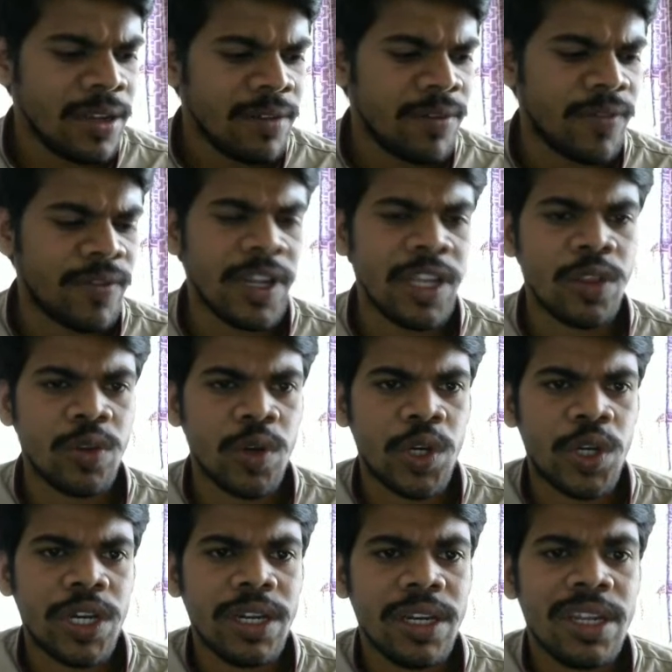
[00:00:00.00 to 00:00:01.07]
15th
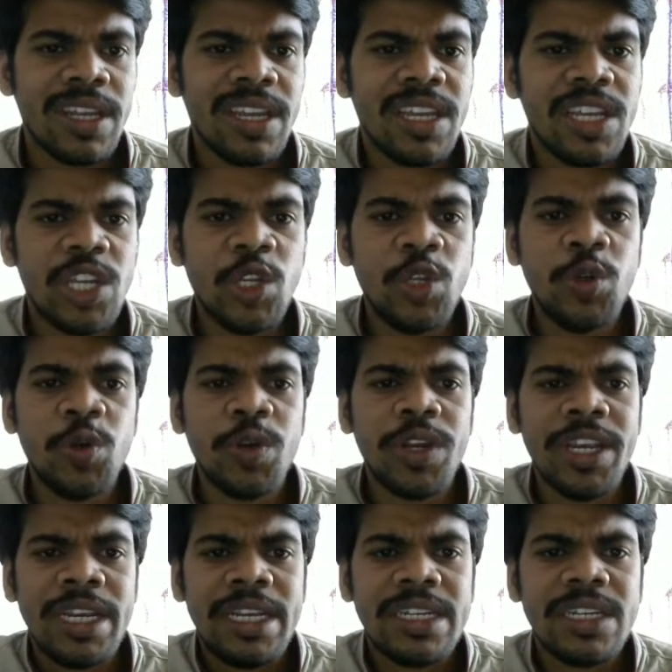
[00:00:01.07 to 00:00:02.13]
question.
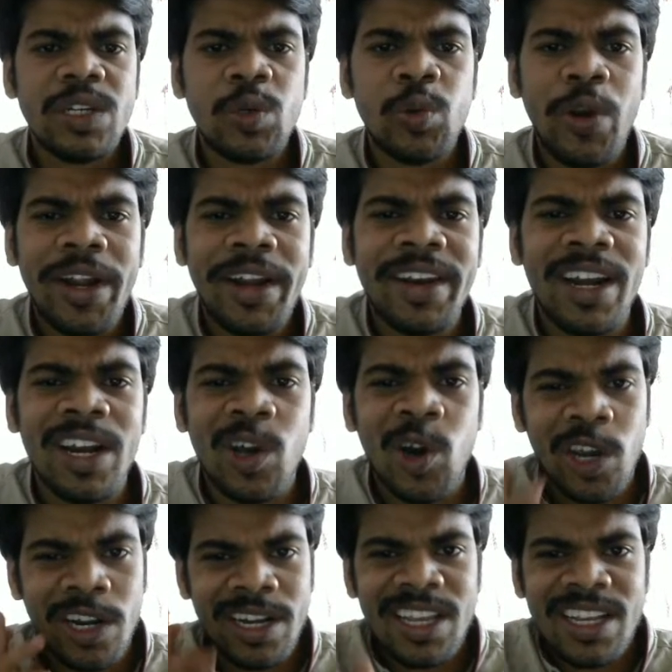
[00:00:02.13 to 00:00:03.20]
Injury to adrenal
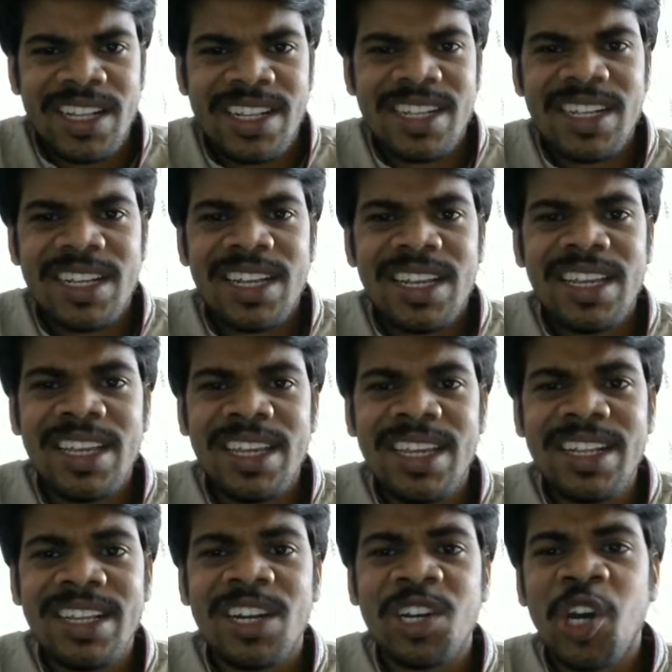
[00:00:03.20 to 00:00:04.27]
cortex
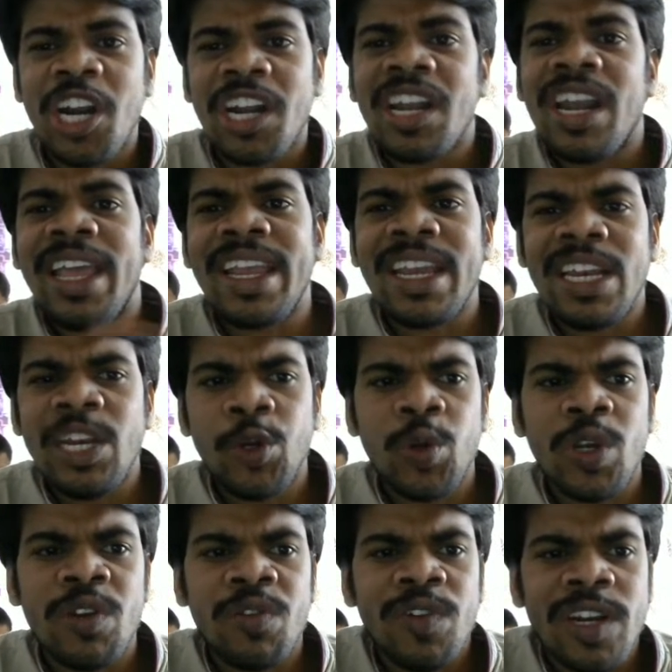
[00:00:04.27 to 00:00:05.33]
is not likely
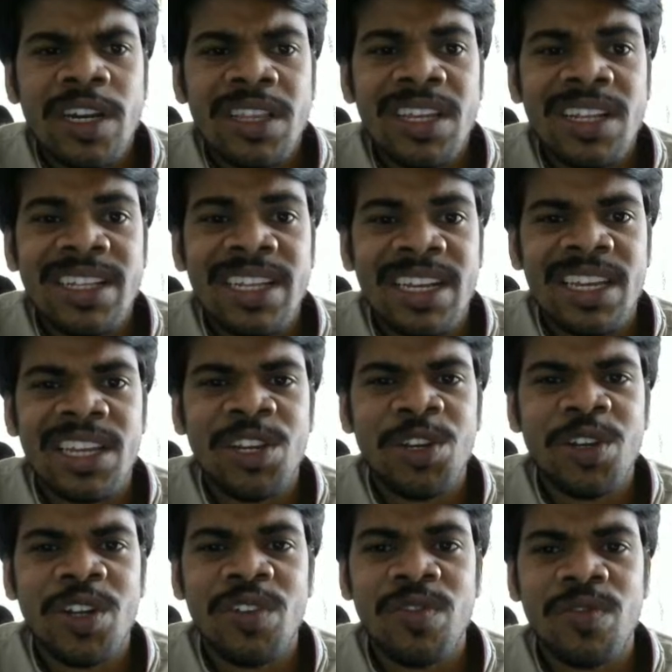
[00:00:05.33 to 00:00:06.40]
to affect the
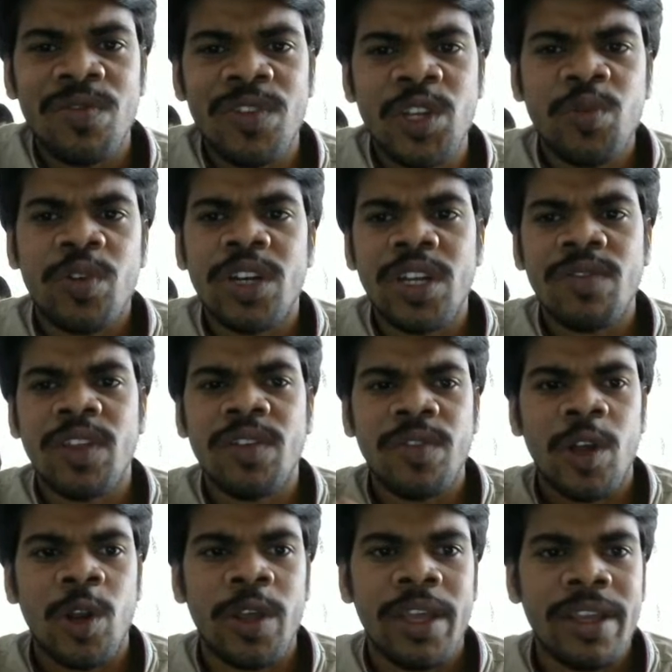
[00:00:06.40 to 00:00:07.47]
secretion of which one of the
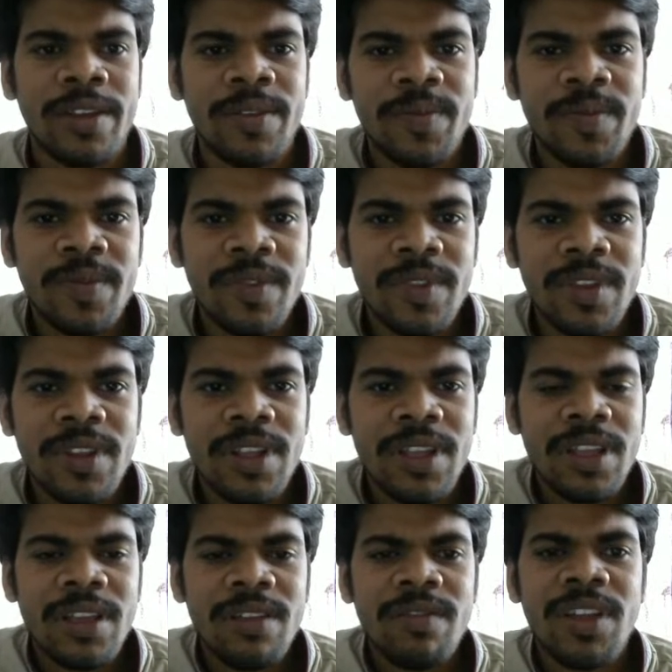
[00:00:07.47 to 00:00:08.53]
following?
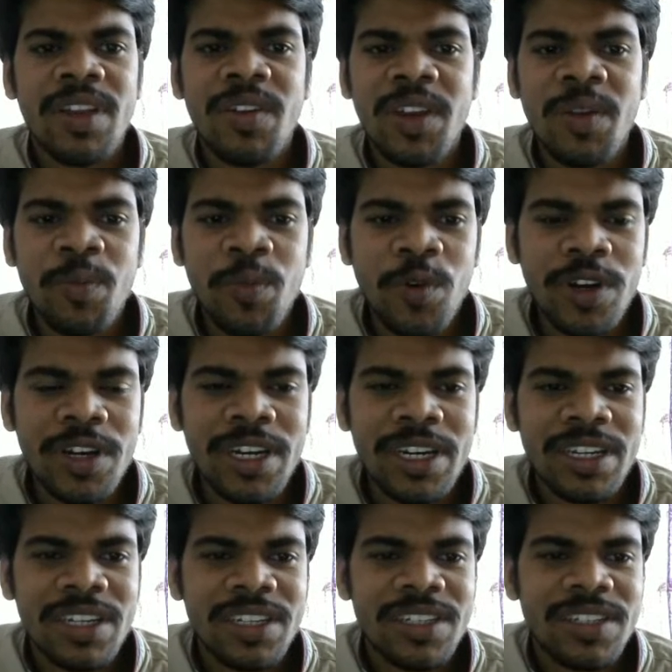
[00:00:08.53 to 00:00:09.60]
Very, very important.